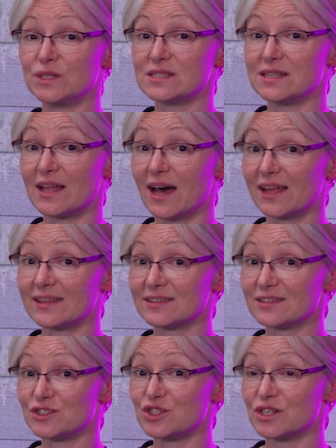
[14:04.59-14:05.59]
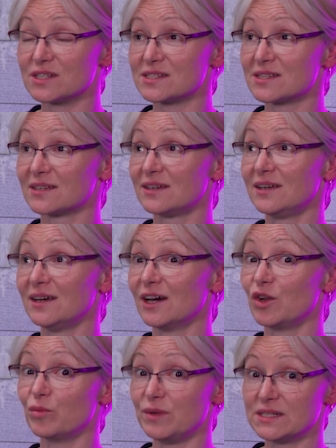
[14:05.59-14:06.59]
is not just
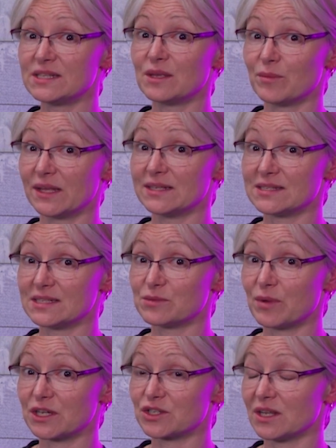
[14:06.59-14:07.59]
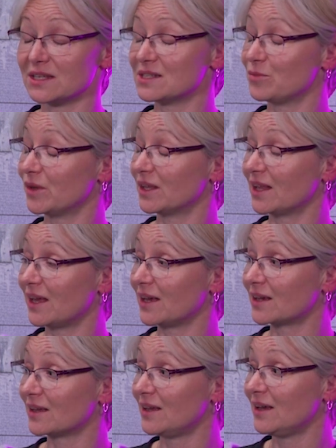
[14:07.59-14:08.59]
an obesity medicine specialist, but
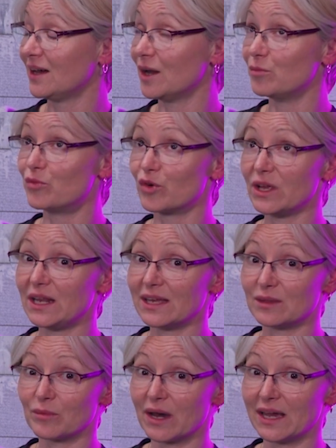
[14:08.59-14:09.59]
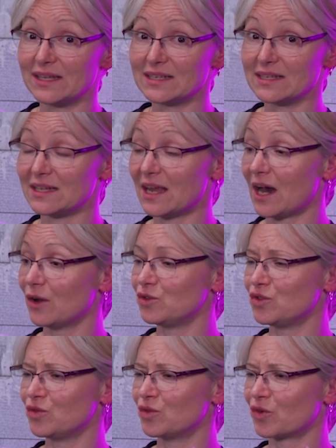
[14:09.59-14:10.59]
like a brilliant mind in how
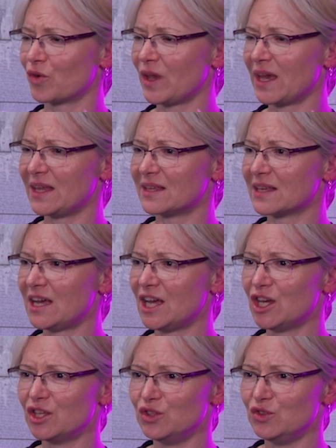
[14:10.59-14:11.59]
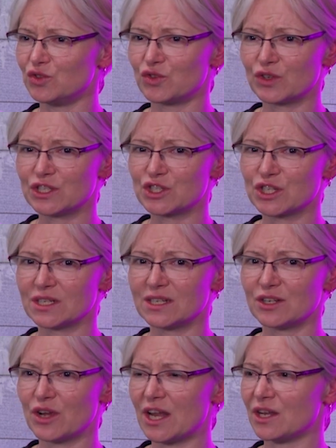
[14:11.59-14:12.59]
to create
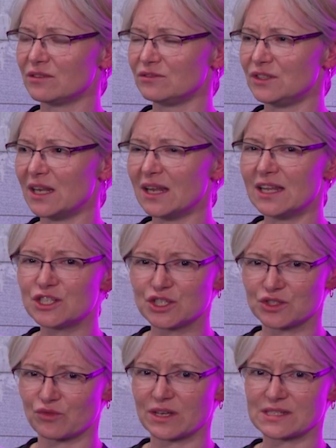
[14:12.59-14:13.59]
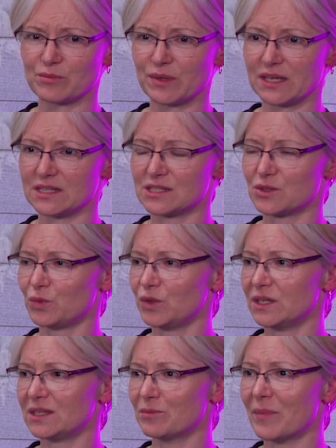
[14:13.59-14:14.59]
nutrition and delicious recipes
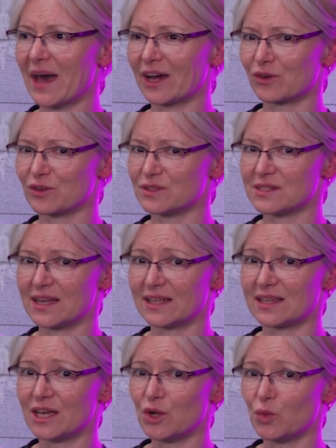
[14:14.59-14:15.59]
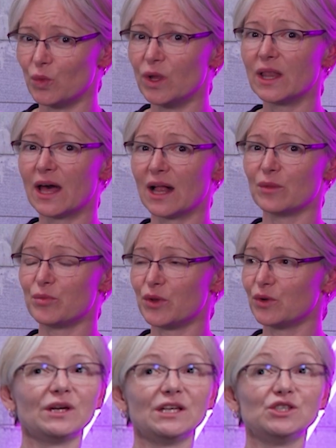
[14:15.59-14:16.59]
with macros that will help
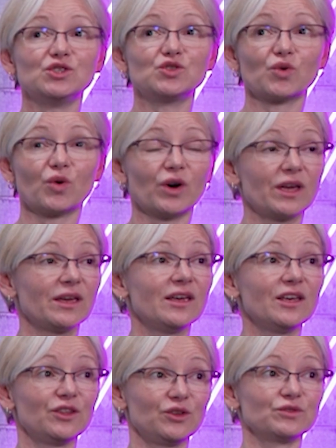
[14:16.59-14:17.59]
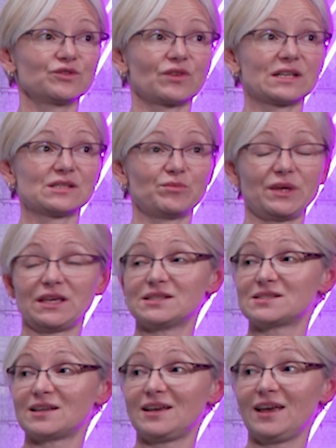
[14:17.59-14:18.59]
enjoy those
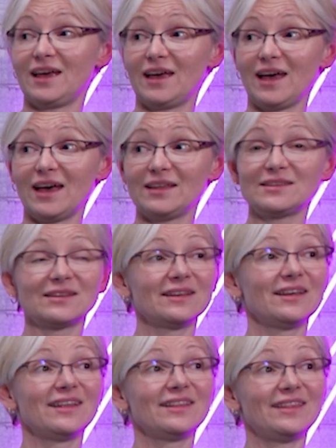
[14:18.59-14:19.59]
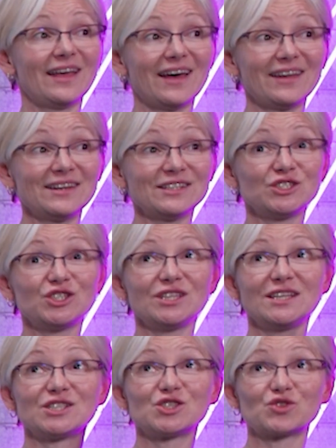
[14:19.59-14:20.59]
recipes. And then she
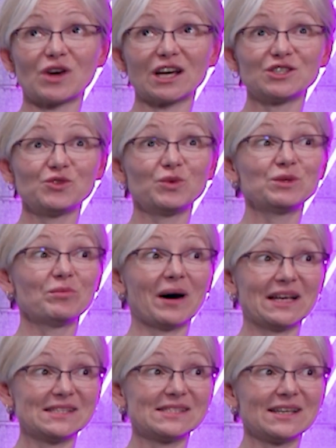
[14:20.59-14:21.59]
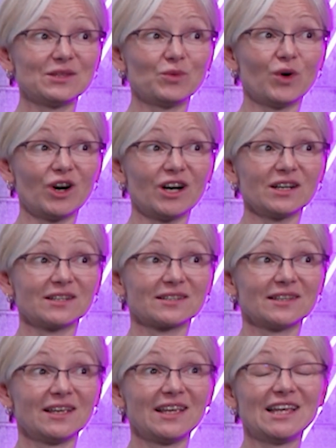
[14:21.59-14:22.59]
distracts you with mindset work
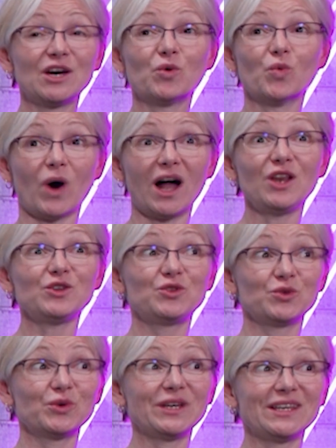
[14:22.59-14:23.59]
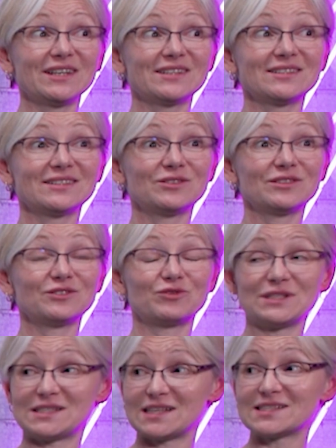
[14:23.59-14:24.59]
while you're doing
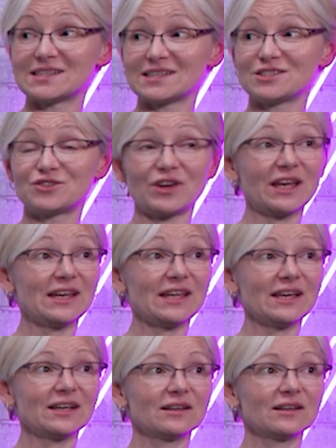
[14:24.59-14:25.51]
resistance training.